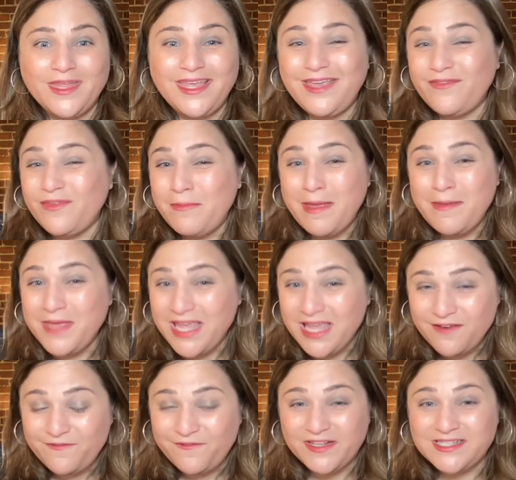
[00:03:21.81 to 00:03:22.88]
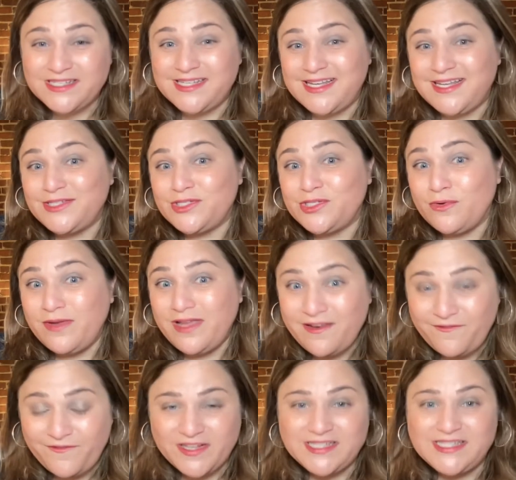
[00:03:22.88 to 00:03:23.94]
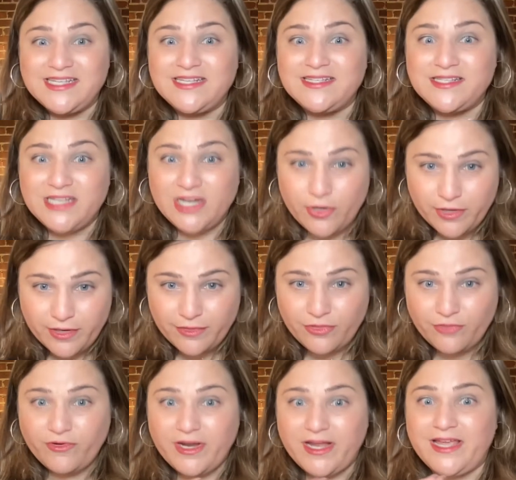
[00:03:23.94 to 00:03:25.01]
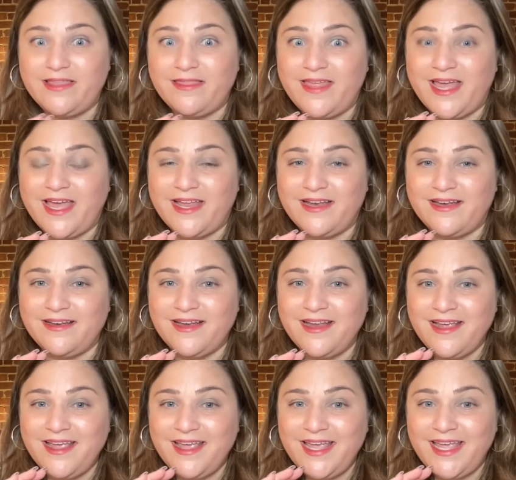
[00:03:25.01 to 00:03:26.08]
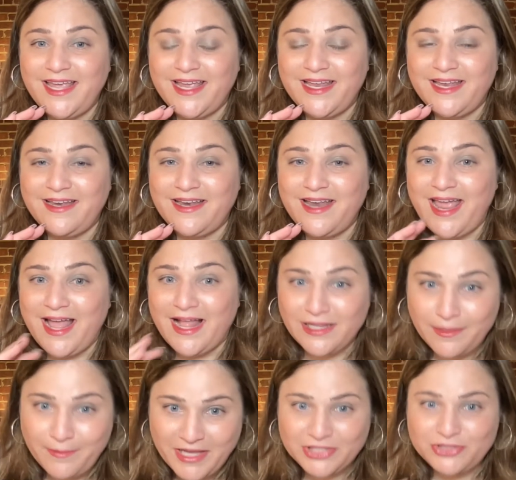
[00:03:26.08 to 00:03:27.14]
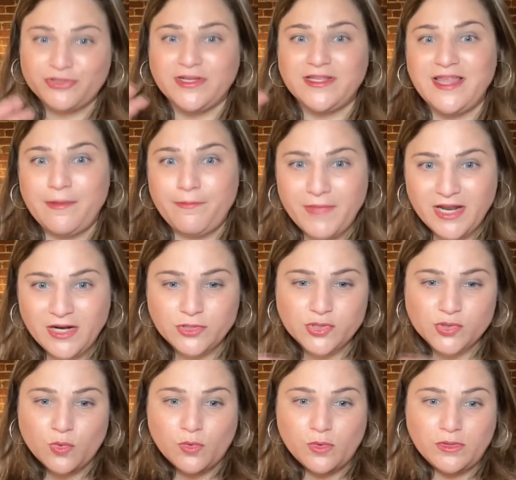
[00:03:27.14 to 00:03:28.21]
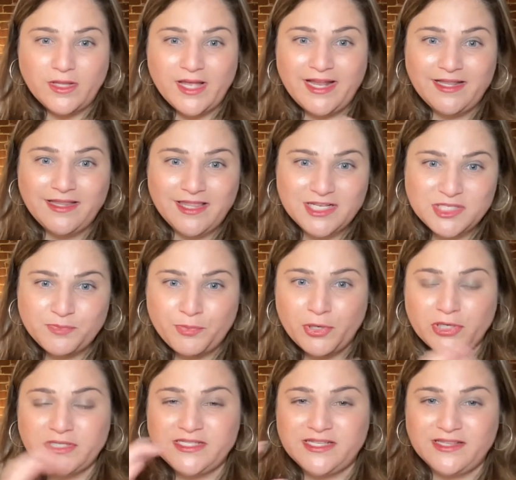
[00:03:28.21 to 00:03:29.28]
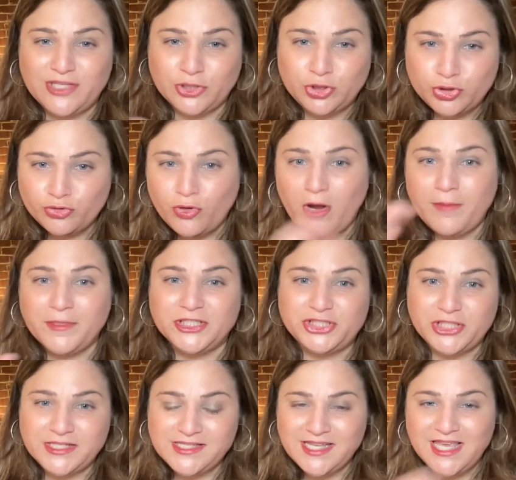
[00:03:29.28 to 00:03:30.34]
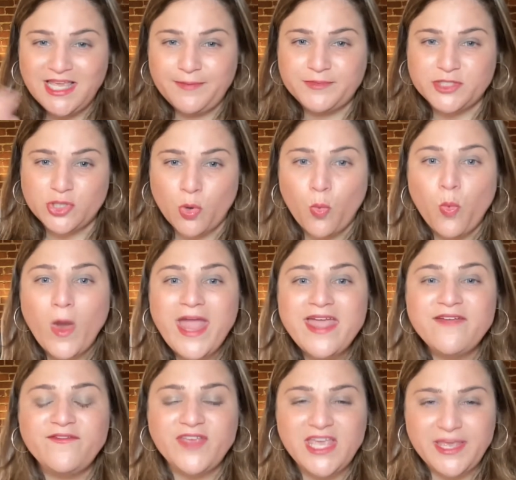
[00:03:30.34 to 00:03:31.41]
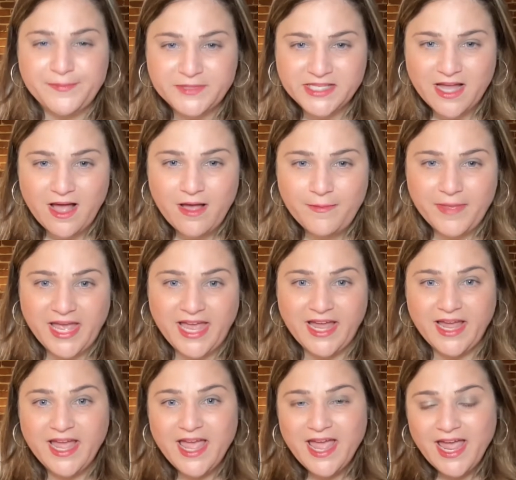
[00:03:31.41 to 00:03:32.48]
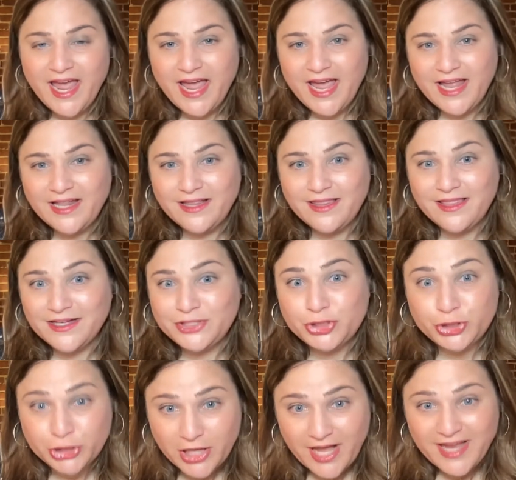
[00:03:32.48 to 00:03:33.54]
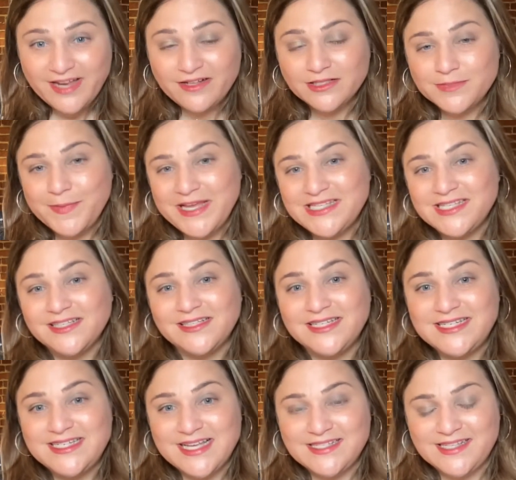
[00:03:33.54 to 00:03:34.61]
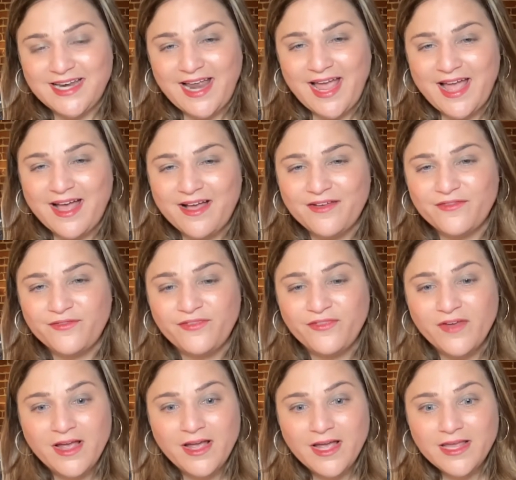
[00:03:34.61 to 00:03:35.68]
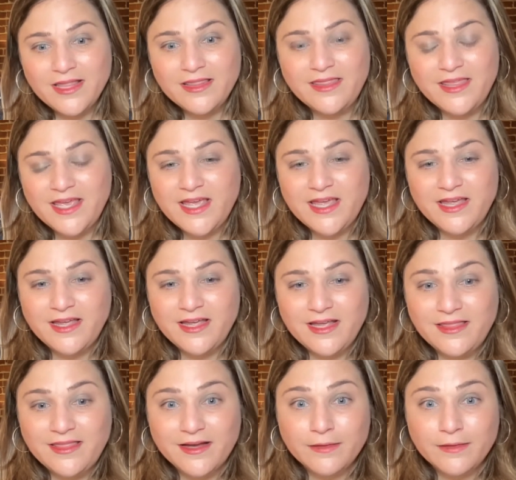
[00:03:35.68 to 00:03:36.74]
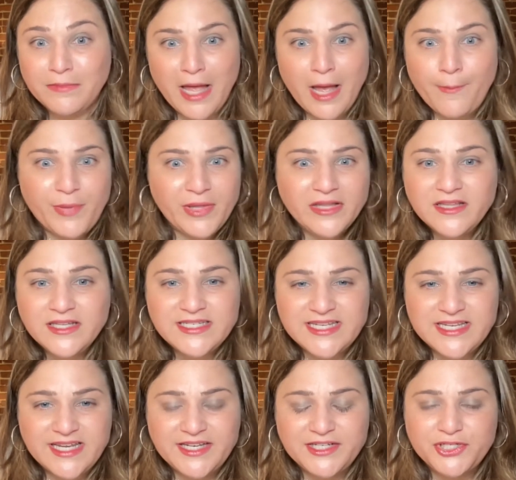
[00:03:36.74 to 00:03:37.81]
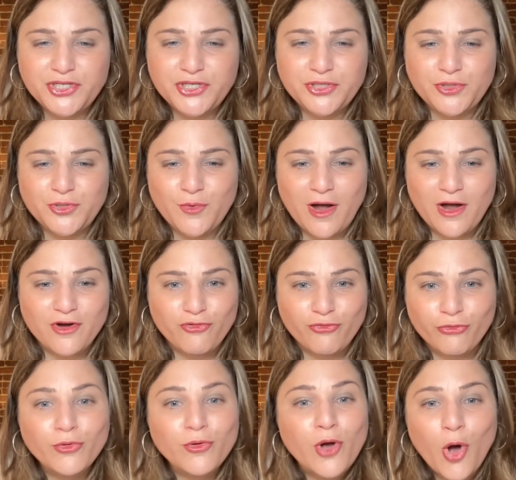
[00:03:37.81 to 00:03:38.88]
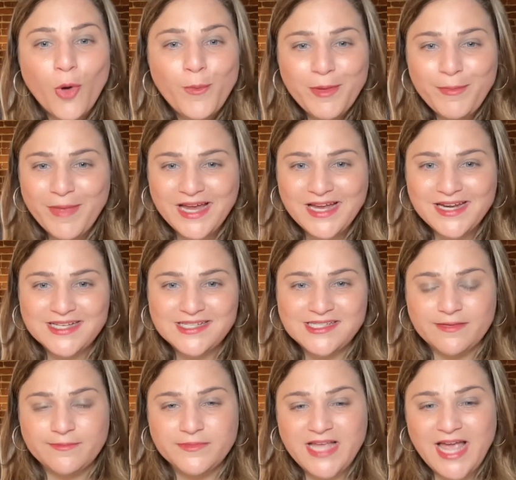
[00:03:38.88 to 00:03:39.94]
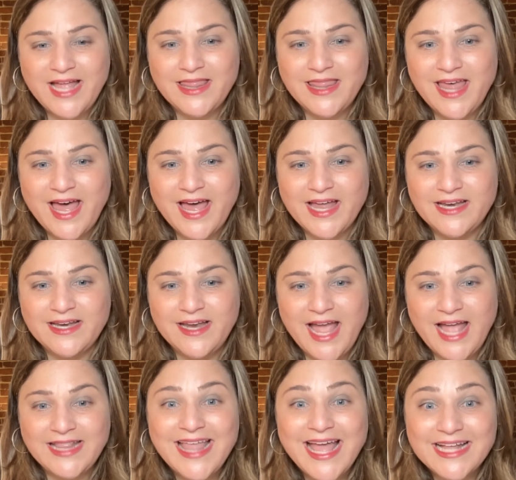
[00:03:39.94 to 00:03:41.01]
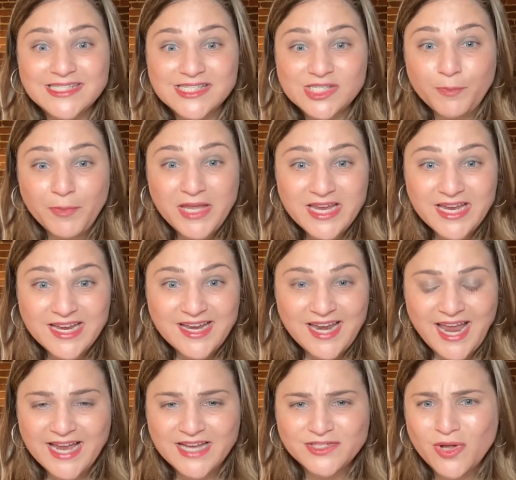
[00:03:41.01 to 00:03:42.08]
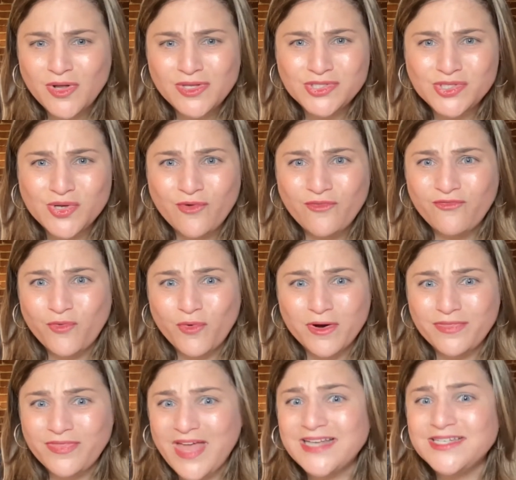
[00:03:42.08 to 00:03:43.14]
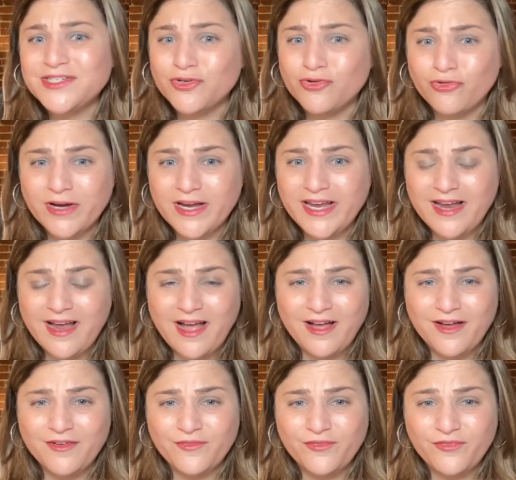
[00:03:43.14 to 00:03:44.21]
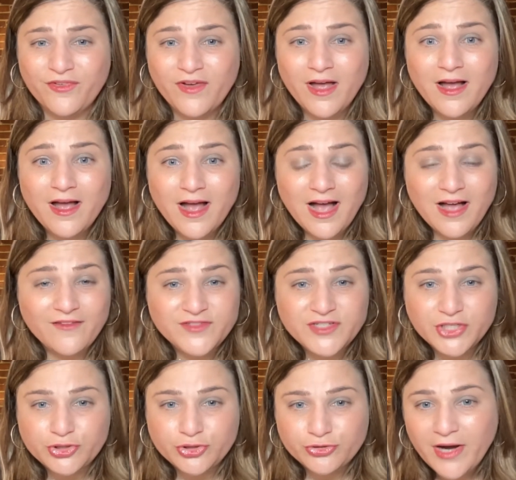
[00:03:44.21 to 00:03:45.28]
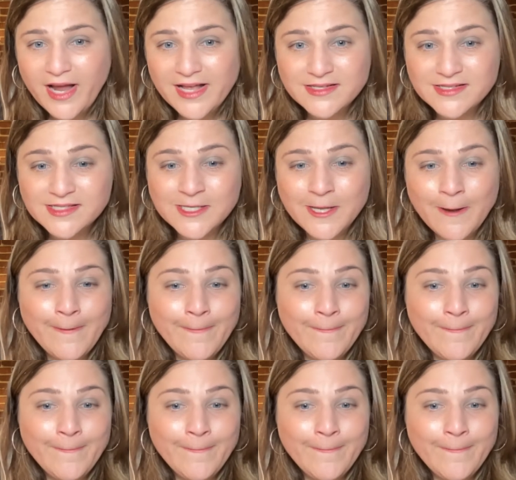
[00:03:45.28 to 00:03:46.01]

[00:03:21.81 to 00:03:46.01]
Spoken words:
even maybe infancy. So infancy, 0 to 3, then in elementary, then middle school. And this person, the trauma just keeps, the wave keeps coming. And the child basically doesn't have the ability to accrue coping mechanisms at that speed, and also for that degree of distress.